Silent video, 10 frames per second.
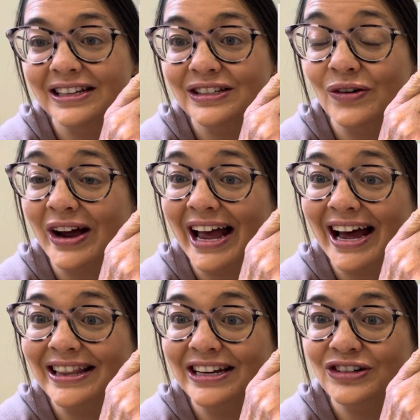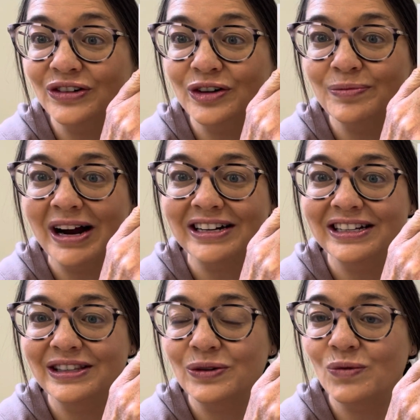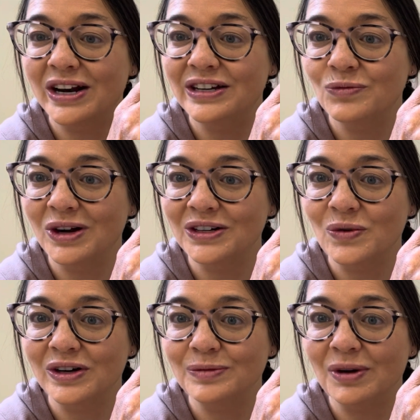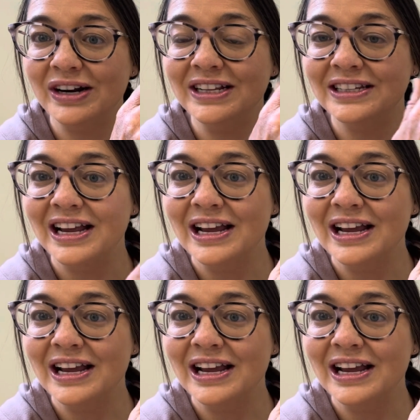So I had the children practice their one-to-one correspondence